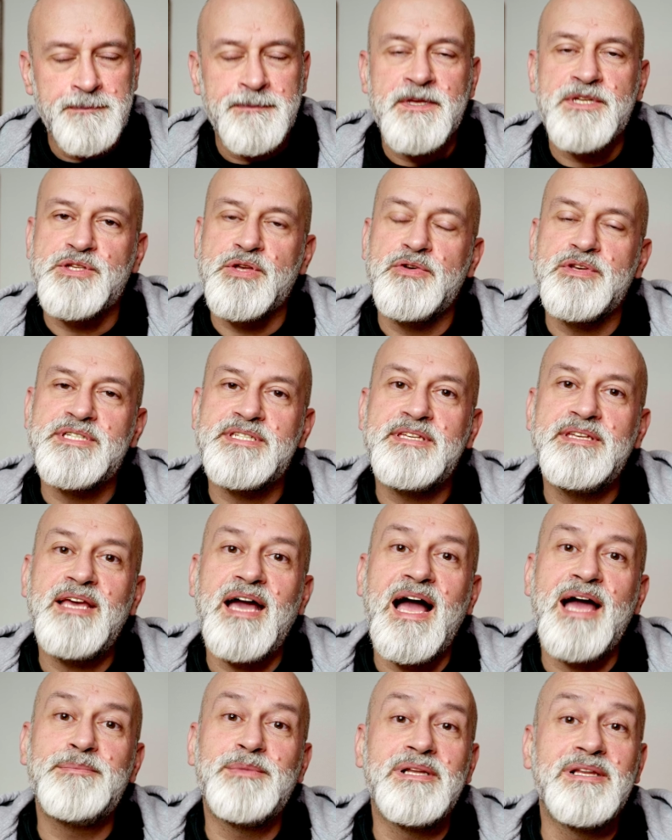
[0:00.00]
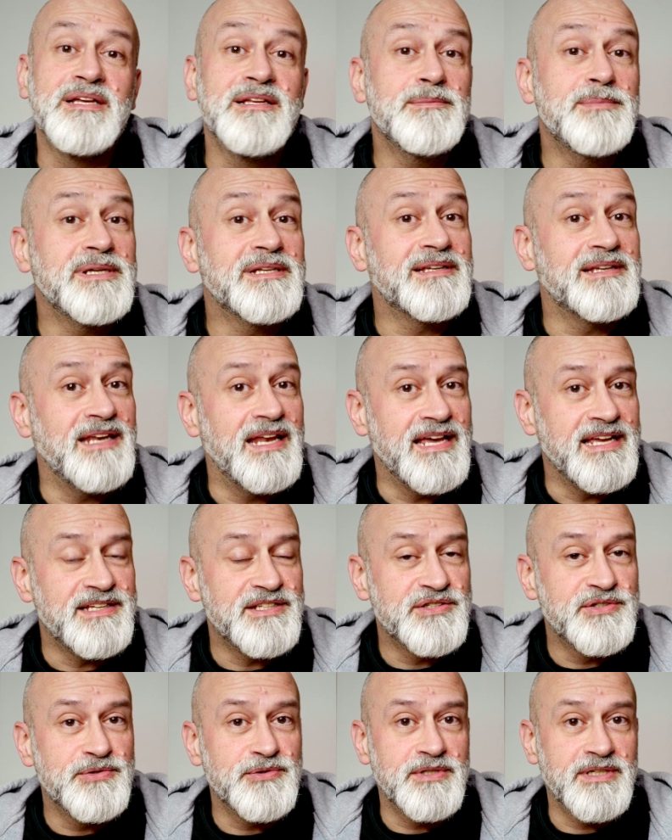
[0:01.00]
So you see, I'm a little bit late
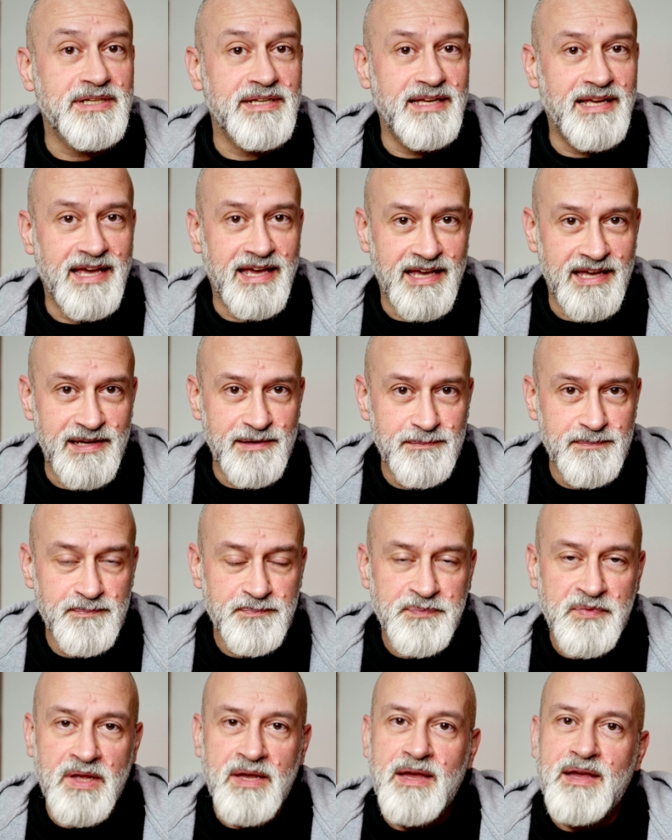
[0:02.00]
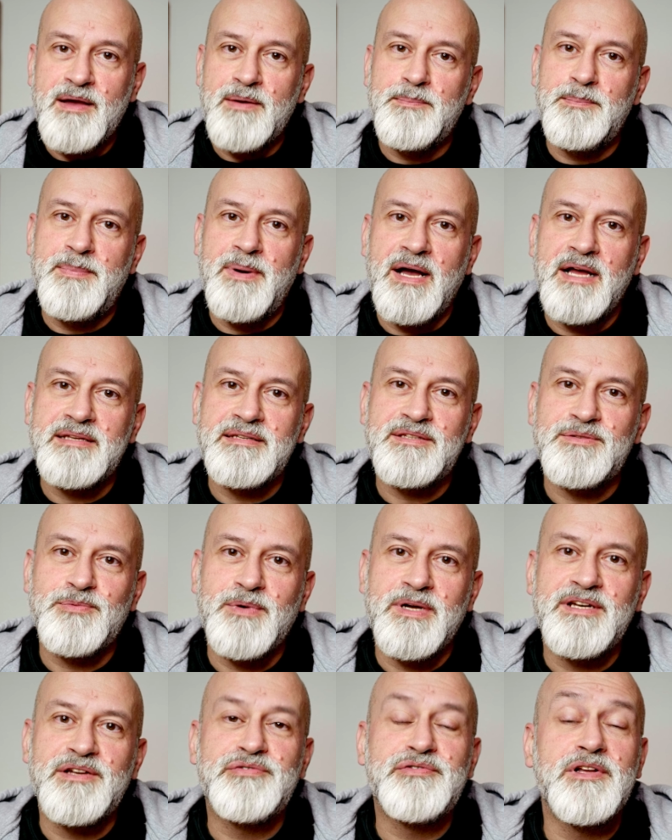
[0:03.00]
to the game, but
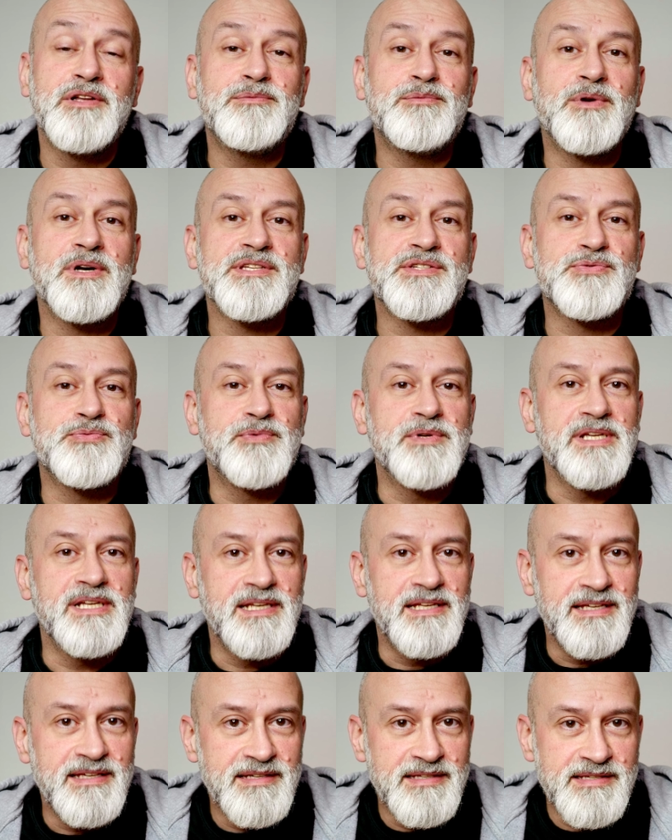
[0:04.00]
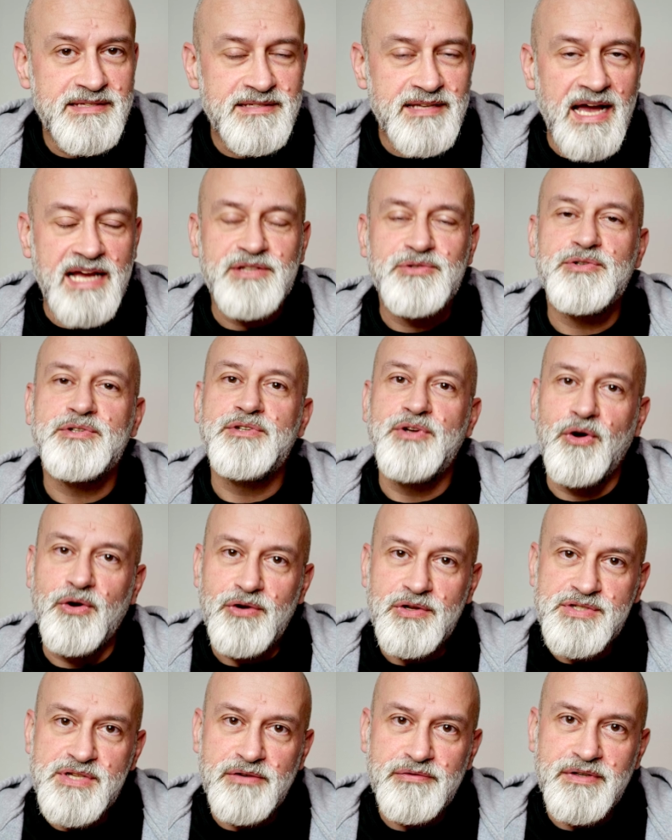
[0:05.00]
when the film was released, I took
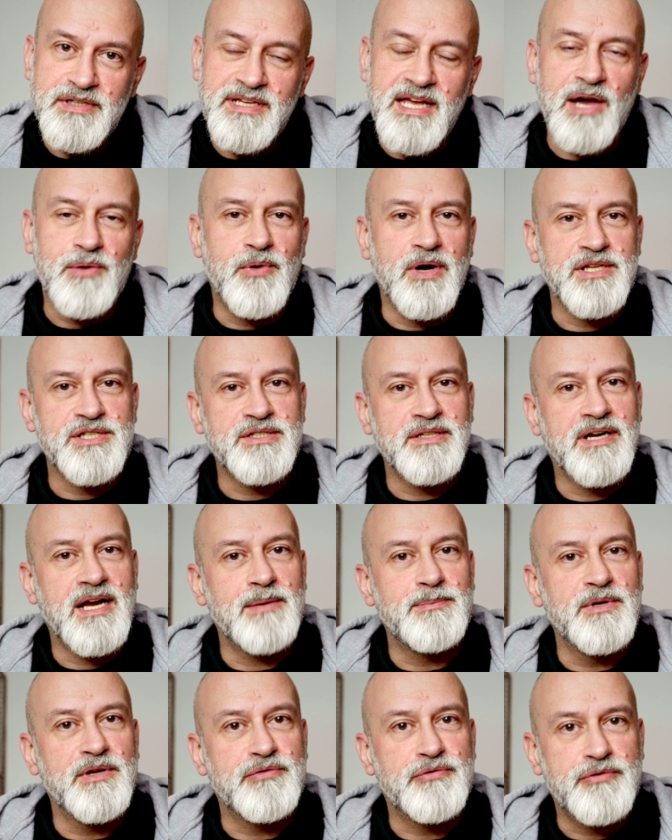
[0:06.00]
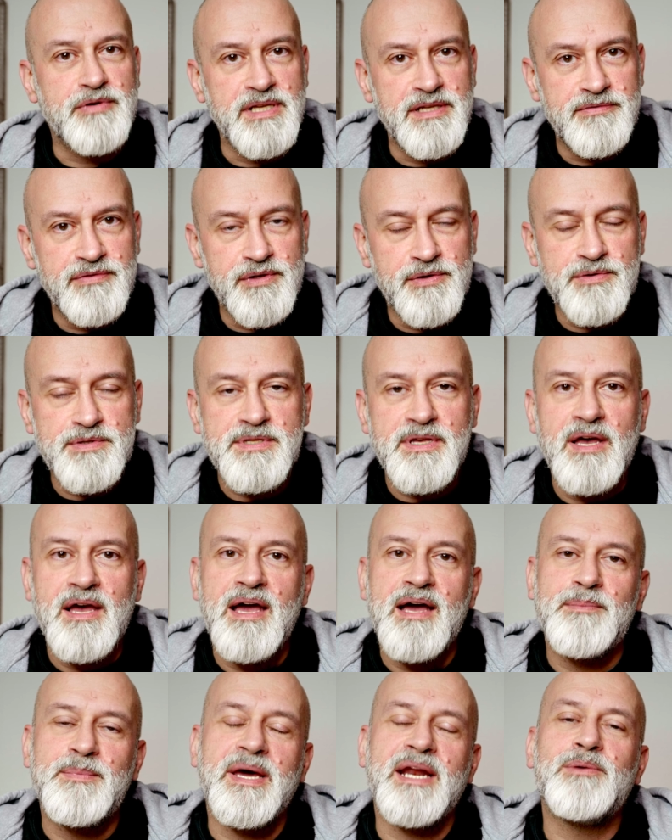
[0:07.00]
notice of it. I watched a couple of reviews,
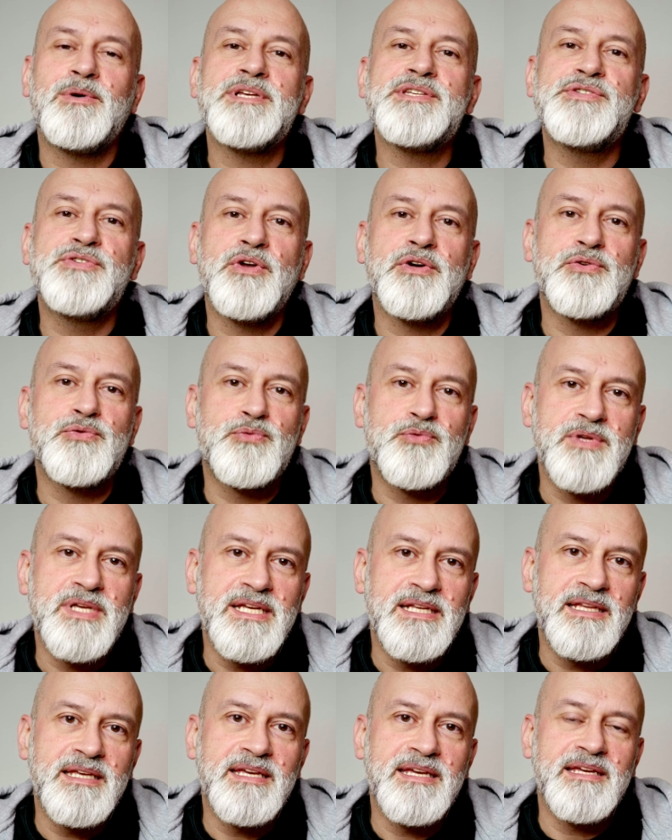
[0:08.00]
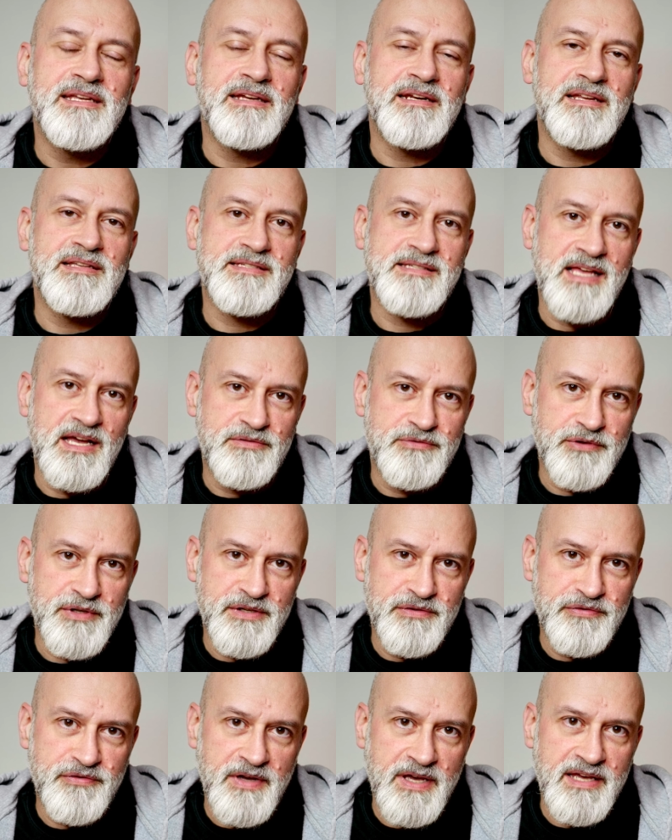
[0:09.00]
but I was not really in a discovery
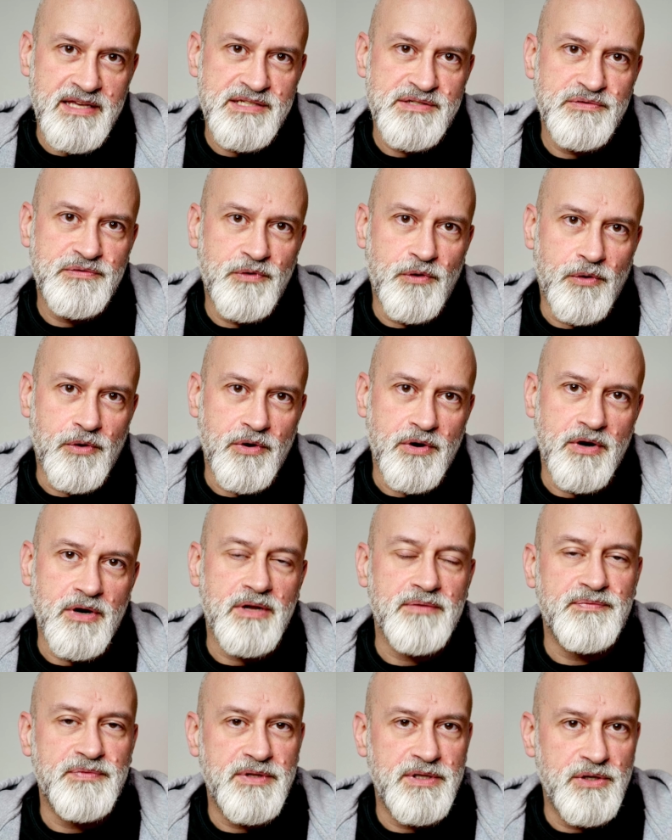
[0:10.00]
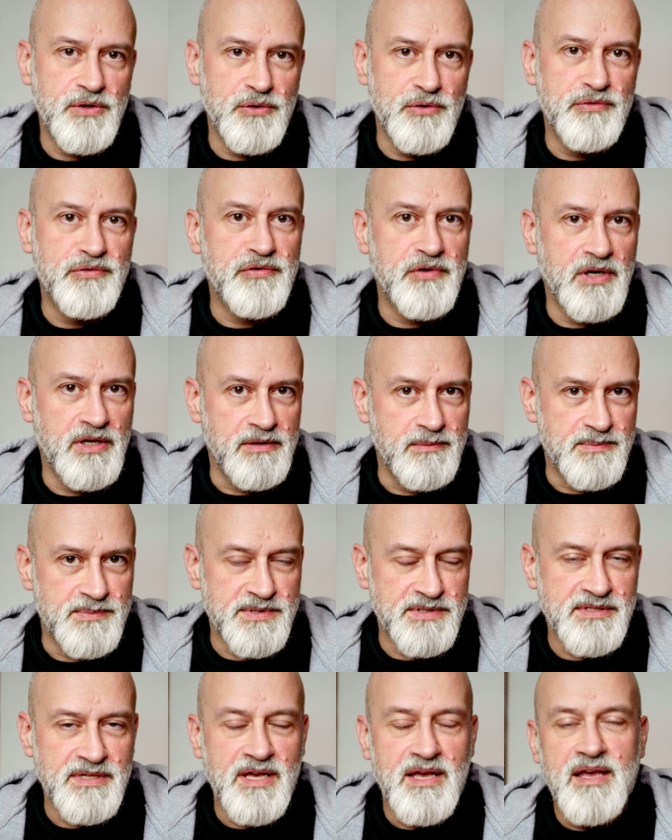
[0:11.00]
phase for new
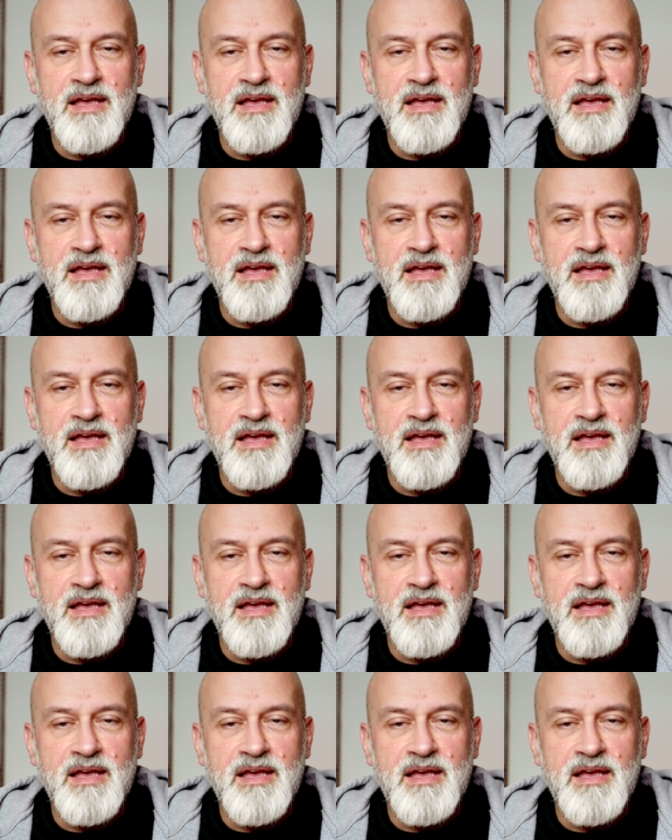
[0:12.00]
films.